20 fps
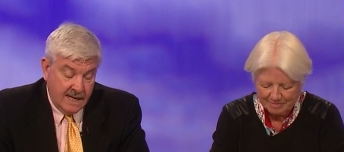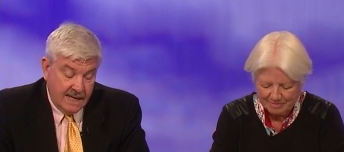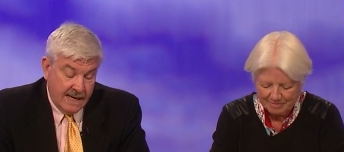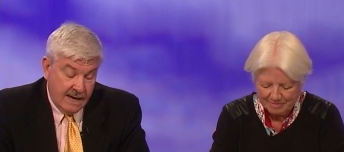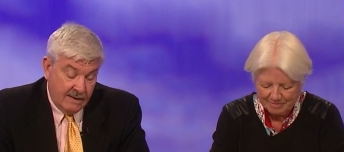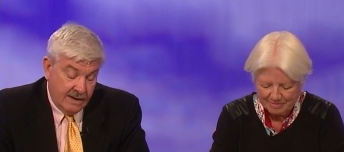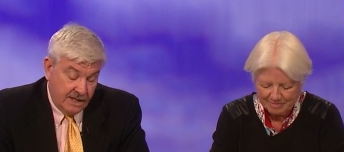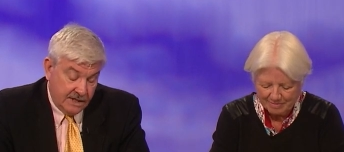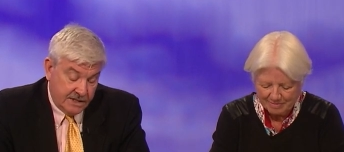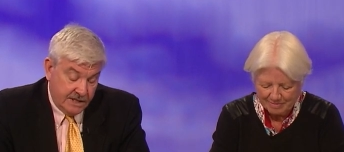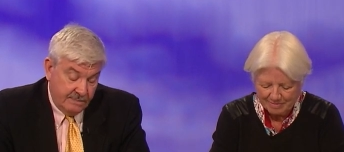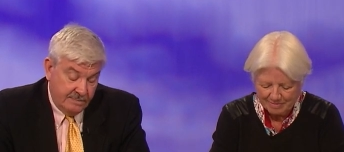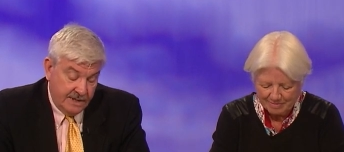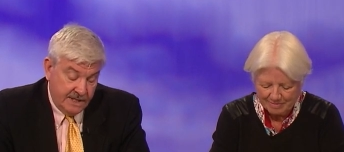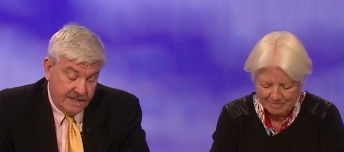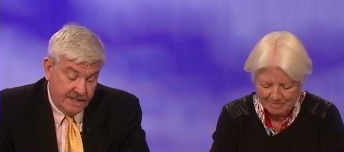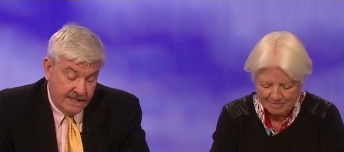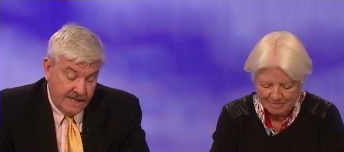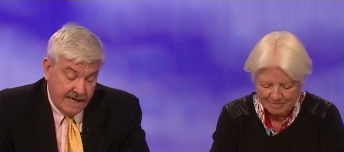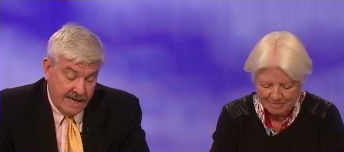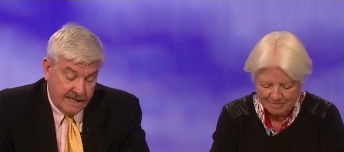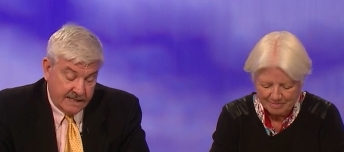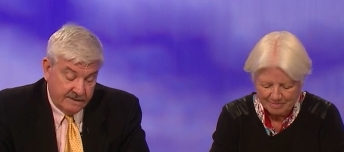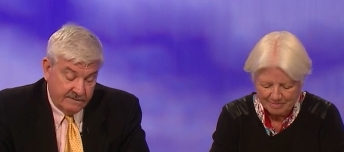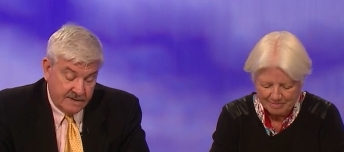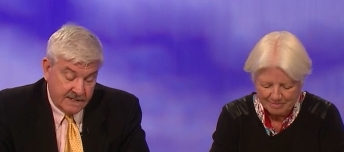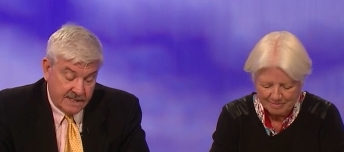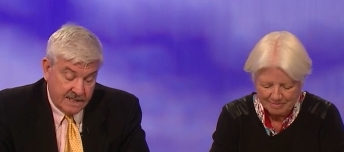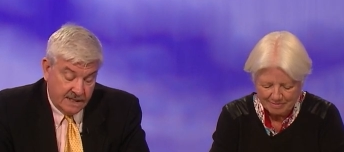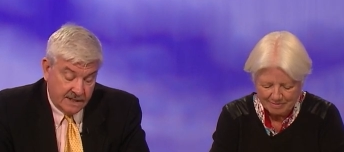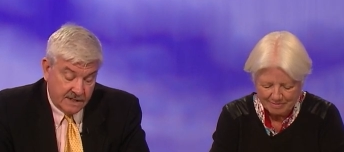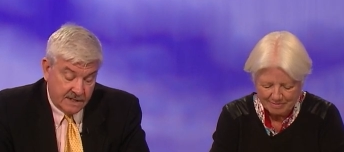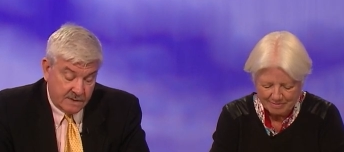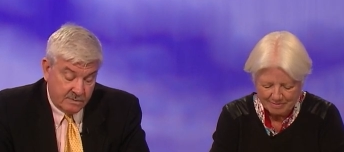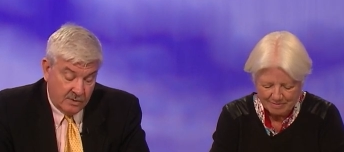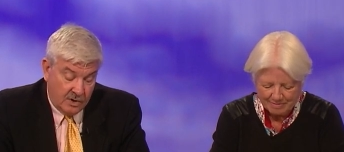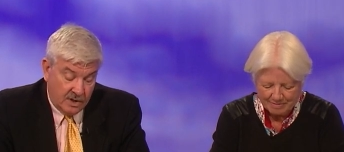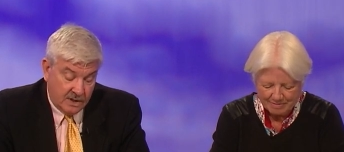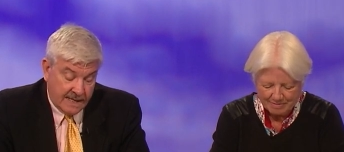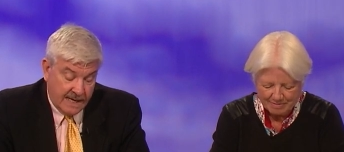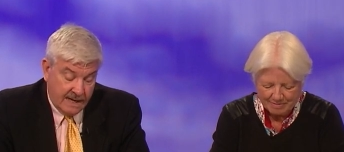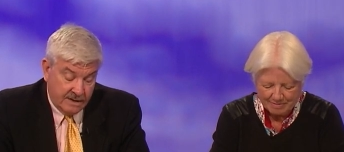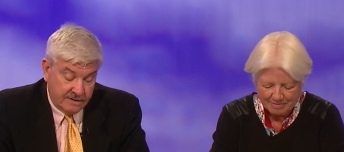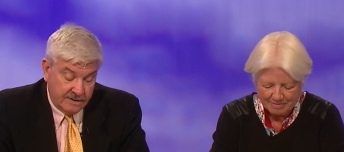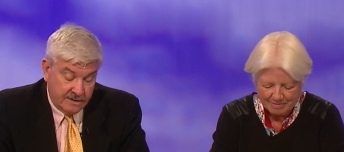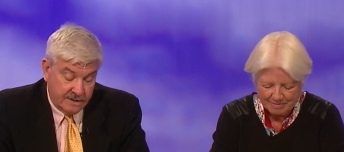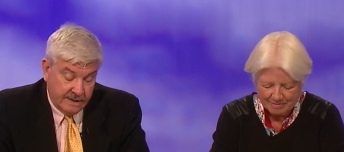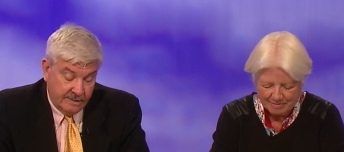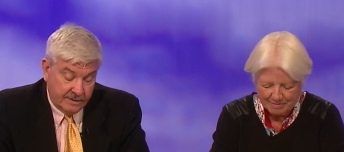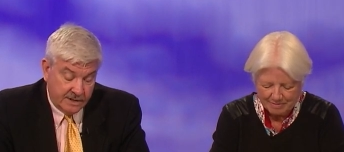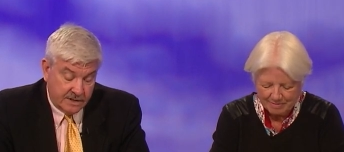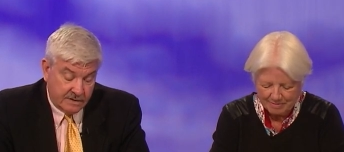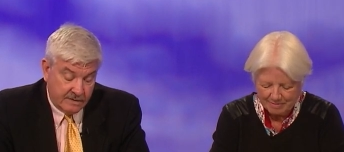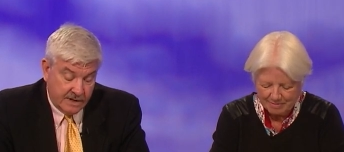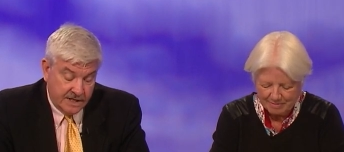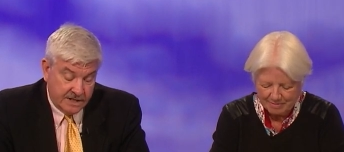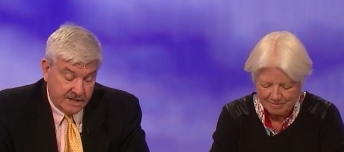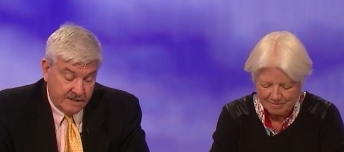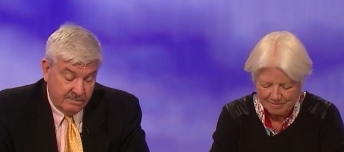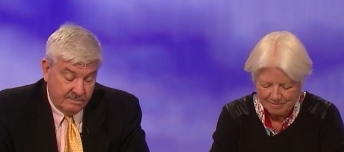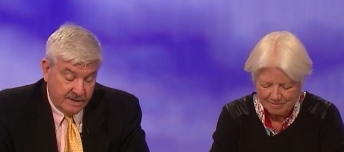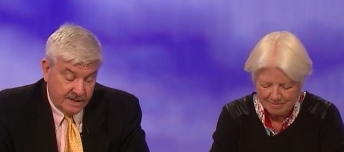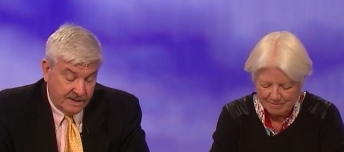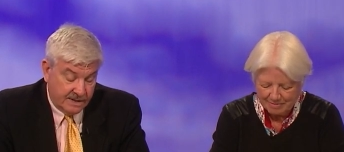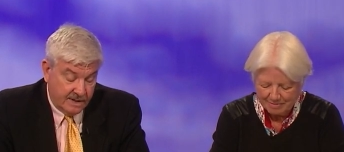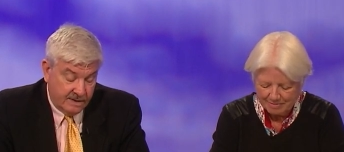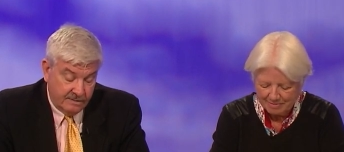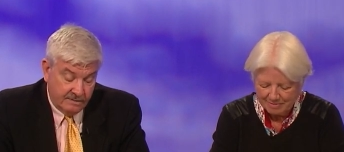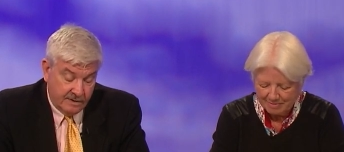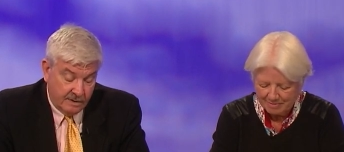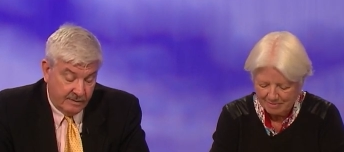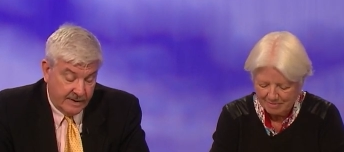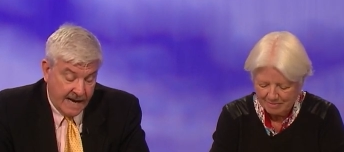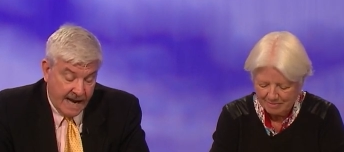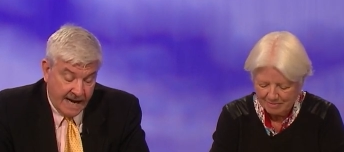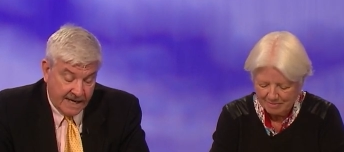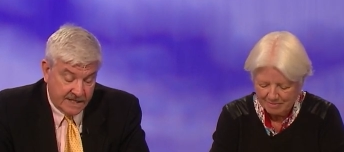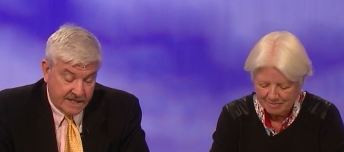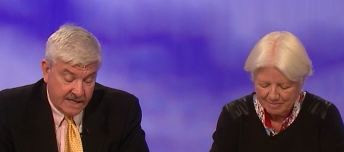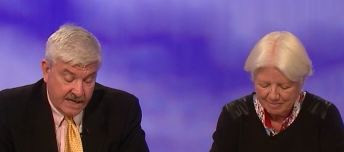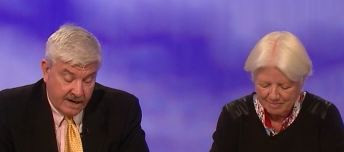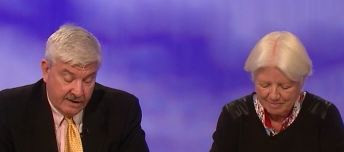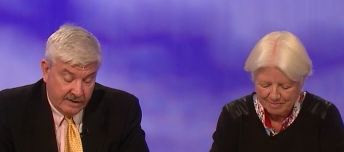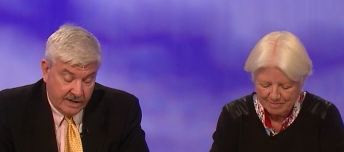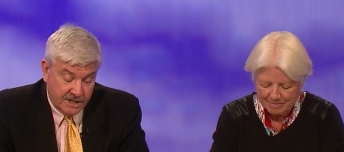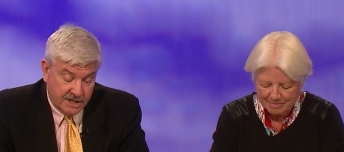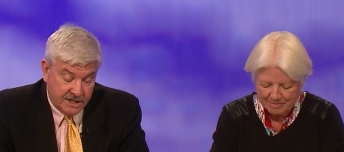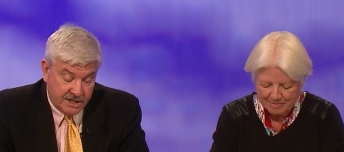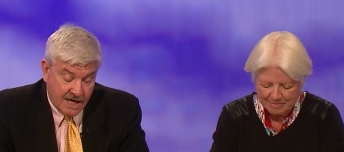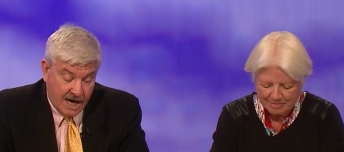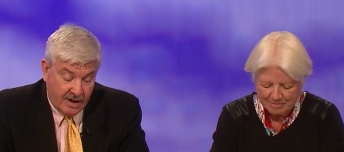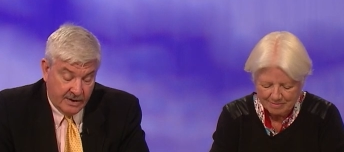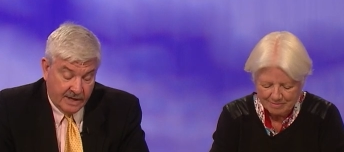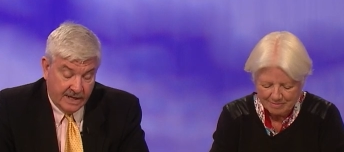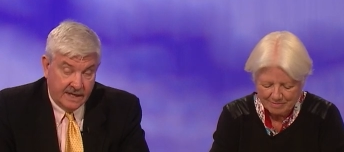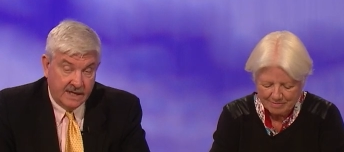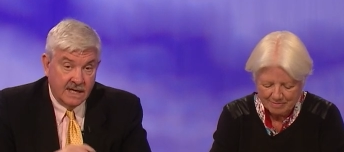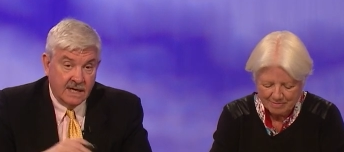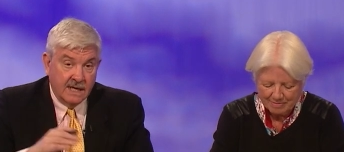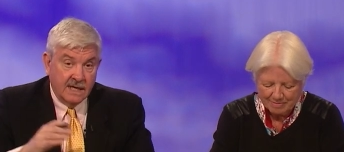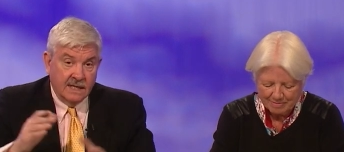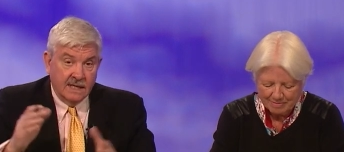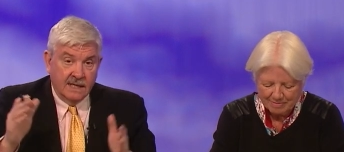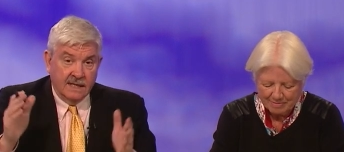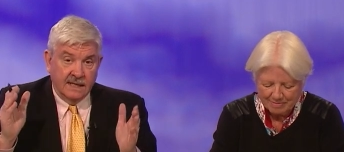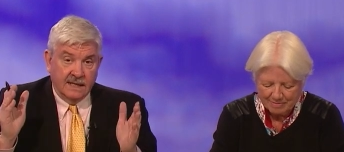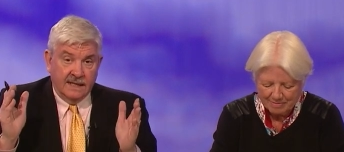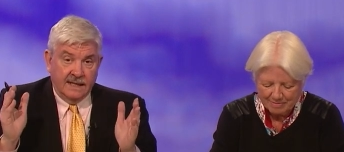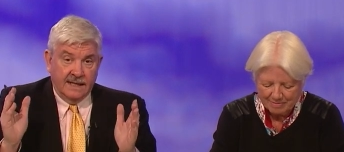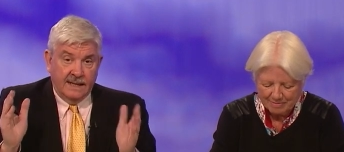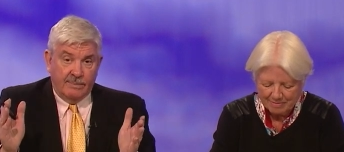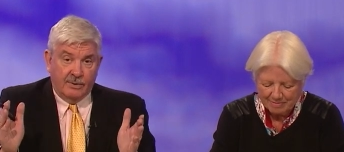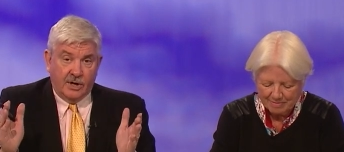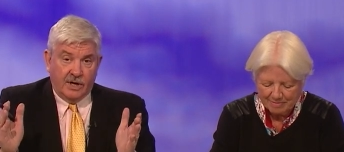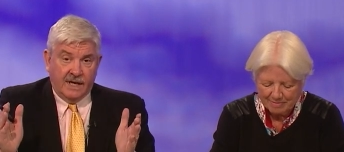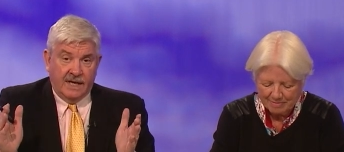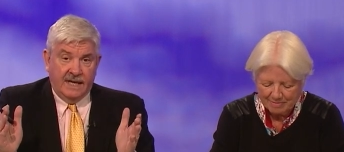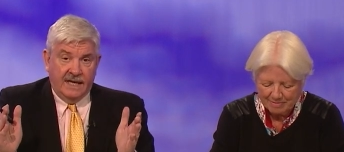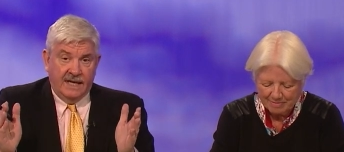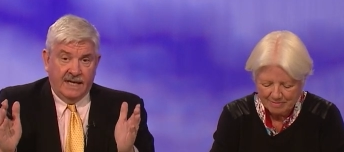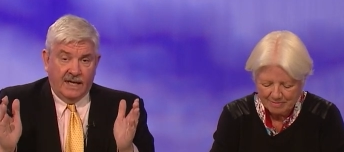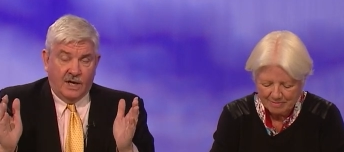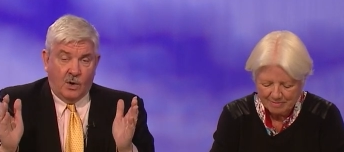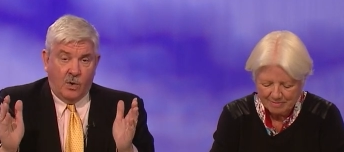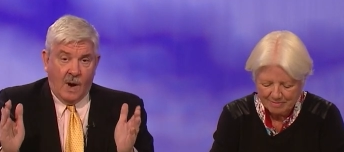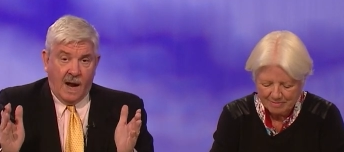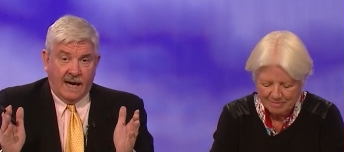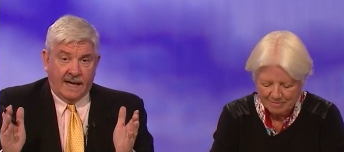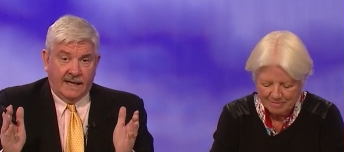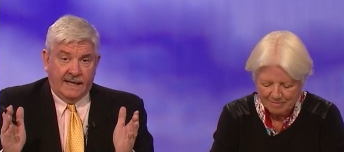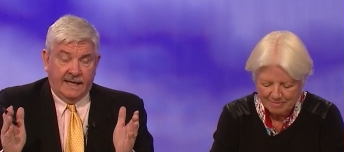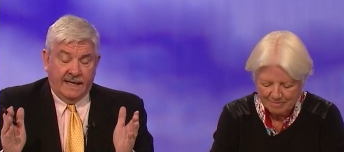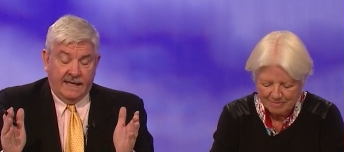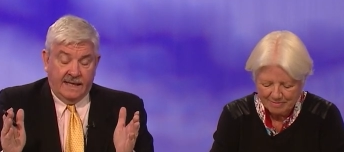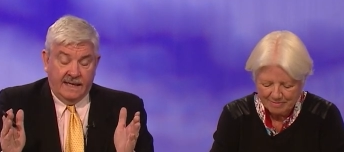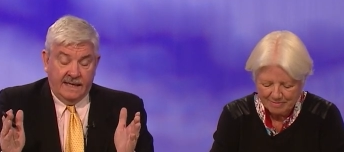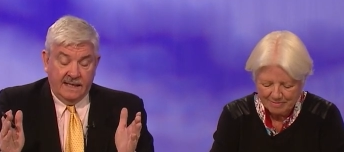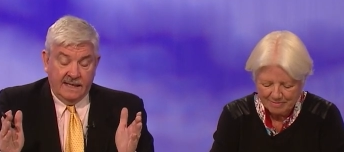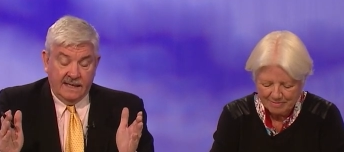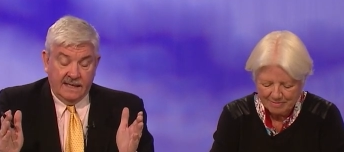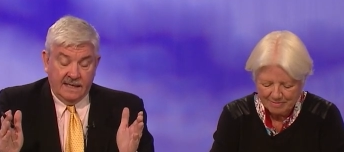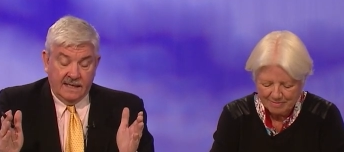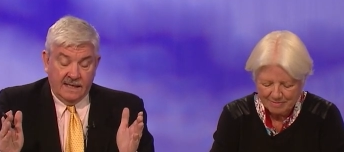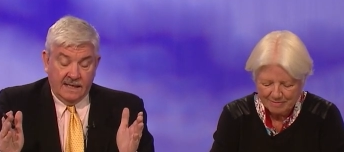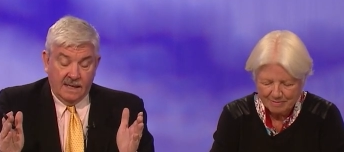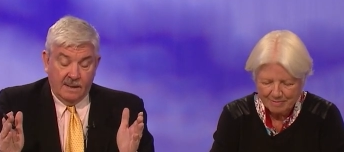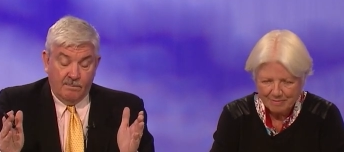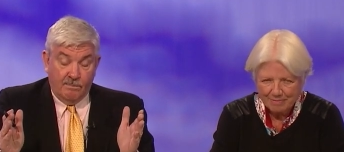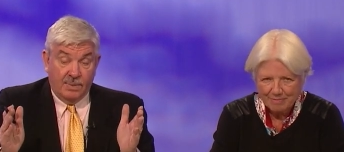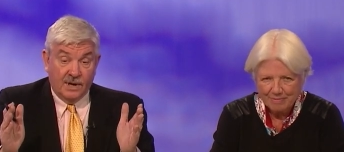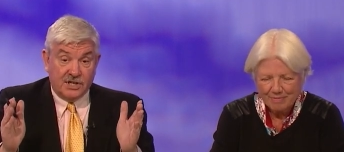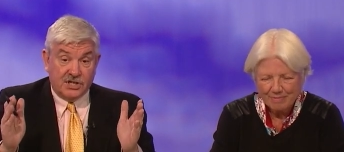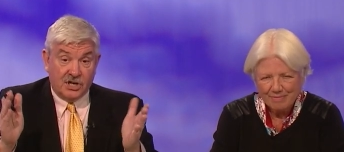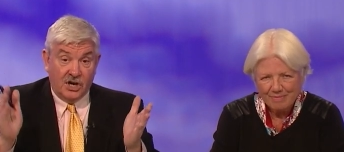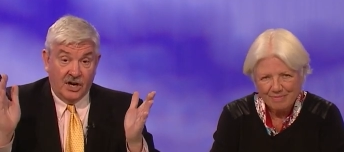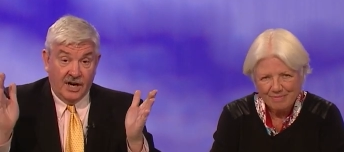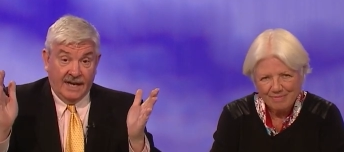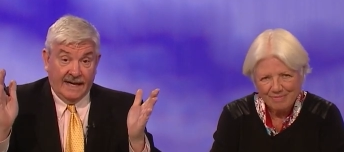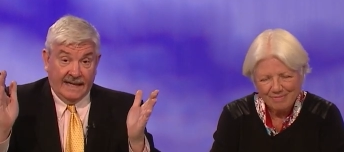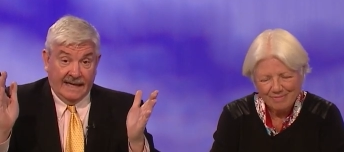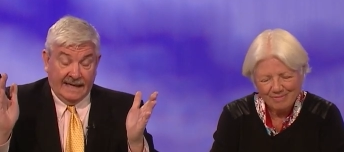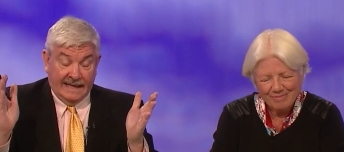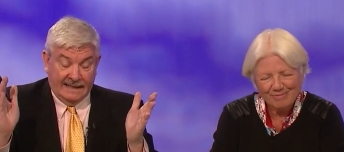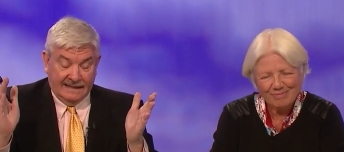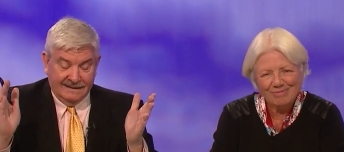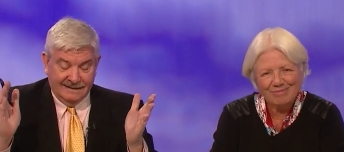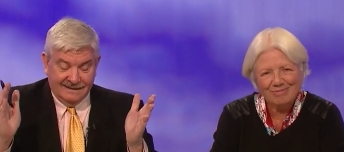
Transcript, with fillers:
Speaker 1: Now, LGBT activists held a small counter demonstration, but the, the reactionaries shouted, Liberty, equality, paternity.